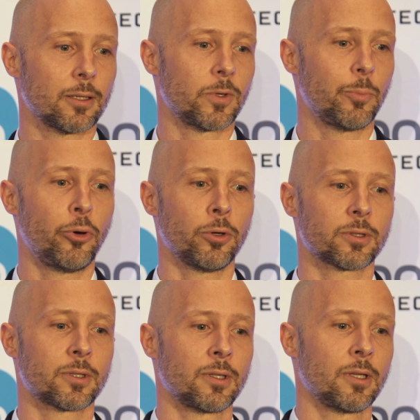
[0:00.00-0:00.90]
that we put
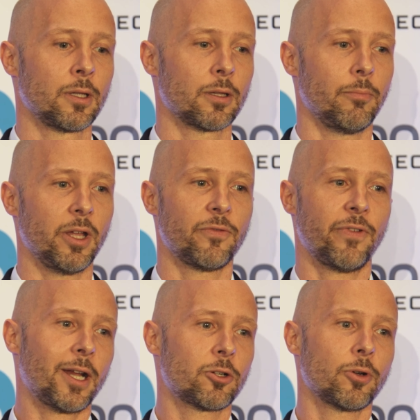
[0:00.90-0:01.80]

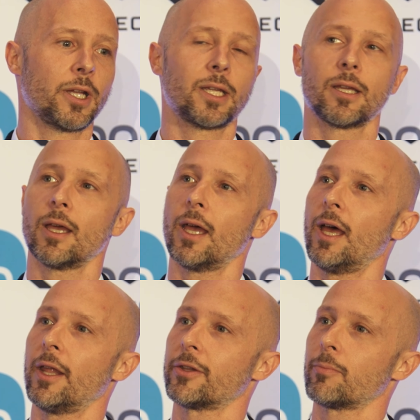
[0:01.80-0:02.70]
manufacturing
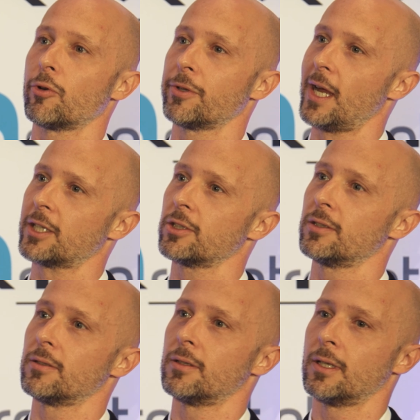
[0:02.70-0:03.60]
and the
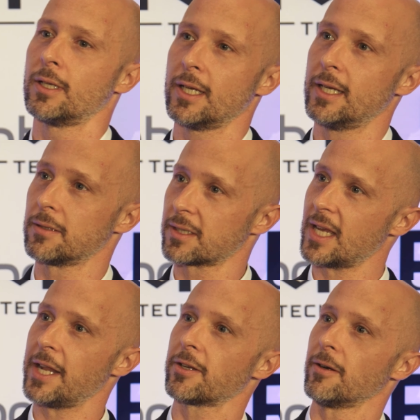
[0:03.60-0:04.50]
production in the
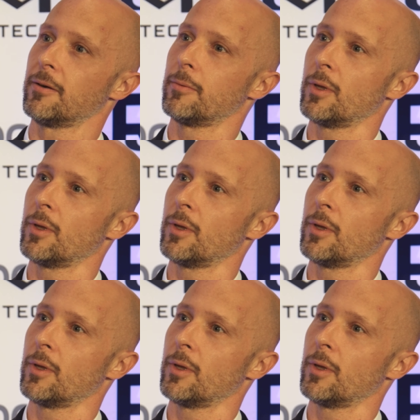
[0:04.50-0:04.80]
center